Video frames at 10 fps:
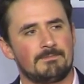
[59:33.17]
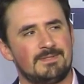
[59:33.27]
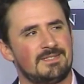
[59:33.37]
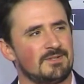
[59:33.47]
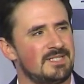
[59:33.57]

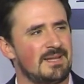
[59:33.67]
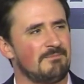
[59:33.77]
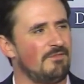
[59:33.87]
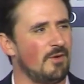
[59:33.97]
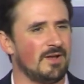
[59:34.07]
sort of
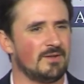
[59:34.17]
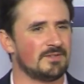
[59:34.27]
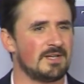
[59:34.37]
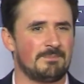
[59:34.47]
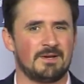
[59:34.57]
tinfoil
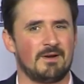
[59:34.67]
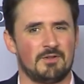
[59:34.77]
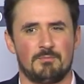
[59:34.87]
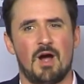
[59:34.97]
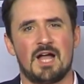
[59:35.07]
something or
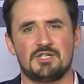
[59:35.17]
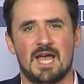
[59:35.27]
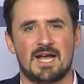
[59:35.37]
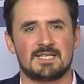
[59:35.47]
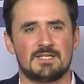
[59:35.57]
other
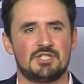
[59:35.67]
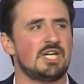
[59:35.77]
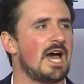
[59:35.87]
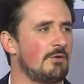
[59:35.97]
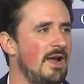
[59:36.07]
project and she
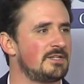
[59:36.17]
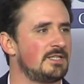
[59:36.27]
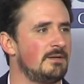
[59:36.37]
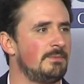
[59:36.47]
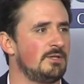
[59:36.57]
got
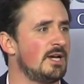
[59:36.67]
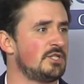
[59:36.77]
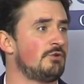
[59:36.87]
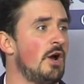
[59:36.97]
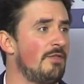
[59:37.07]
arrested. But you guys
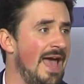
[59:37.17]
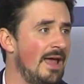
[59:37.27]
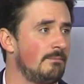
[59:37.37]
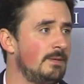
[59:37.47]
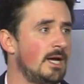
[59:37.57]
don't know that
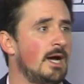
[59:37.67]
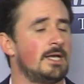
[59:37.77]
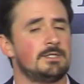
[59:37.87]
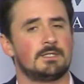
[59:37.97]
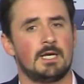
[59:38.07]

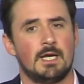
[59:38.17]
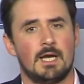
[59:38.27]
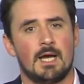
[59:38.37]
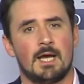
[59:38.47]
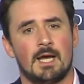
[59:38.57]
because
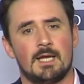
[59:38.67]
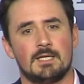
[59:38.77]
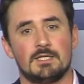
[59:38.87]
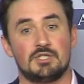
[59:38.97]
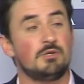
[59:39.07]
uh,
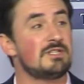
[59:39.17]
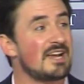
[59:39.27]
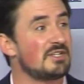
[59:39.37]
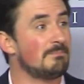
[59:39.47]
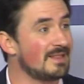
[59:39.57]
she was
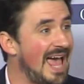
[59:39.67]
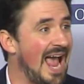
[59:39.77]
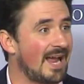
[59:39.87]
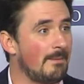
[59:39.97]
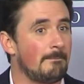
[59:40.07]
actually
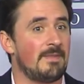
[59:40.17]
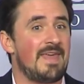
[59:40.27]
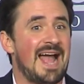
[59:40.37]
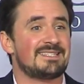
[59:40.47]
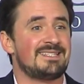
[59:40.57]
black. But
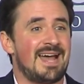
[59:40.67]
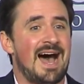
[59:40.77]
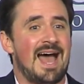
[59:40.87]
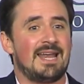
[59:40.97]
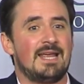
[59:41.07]
that's
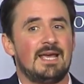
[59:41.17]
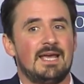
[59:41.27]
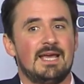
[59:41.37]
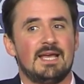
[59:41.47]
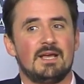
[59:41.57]
not,
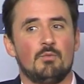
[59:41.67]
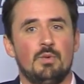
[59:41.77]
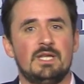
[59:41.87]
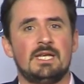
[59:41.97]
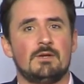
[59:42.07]

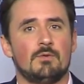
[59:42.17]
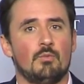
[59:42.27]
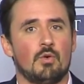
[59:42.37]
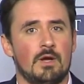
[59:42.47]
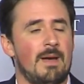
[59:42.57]
we need to
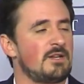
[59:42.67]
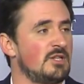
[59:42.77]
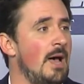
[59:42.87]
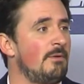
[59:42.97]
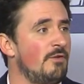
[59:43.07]
worry about
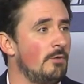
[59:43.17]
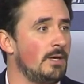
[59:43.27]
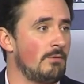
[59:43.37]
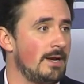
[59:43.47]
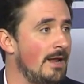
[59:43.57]

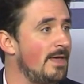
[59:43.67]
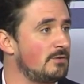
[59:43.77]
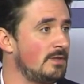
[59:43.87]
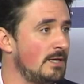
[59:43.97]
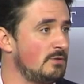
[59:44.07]
Islamophobia right now. That's
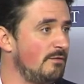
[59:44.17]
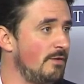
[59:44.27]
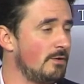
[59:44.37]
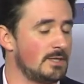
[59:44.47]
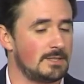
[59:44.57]
what, that's what the
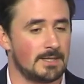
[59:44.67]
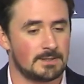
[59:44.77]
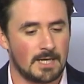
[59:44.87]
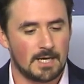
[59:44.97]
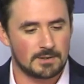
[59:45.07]
focus is.
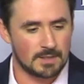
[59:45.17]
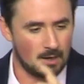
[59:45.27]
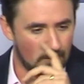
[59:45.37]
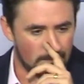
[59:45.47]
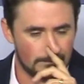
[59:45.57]

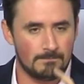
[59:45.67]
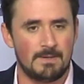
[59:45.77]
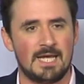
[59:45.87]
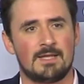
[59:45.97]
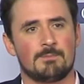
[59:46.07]
So
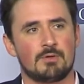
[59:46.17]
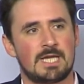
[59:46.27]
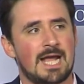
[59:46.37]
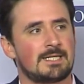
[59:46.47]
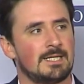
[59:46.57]
being in the
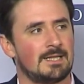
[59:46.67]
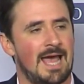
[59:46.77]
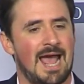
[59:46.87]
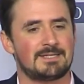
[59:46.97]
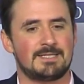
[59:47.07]
protected
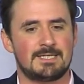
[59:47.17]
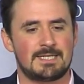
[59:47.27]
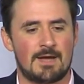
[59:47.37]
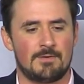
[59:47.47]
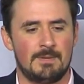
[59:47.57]
class, this is
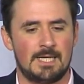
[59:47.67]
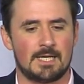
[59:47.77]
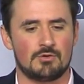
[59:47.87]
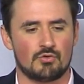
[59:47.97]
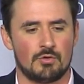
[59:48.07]
how the media
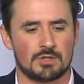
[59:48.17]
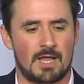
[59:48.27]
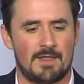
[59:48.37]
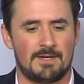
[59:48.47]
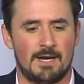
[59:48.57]
controls a
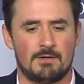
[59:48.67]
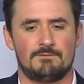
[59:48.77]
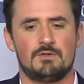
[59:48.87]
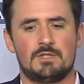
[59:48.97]
lot of the narratives. You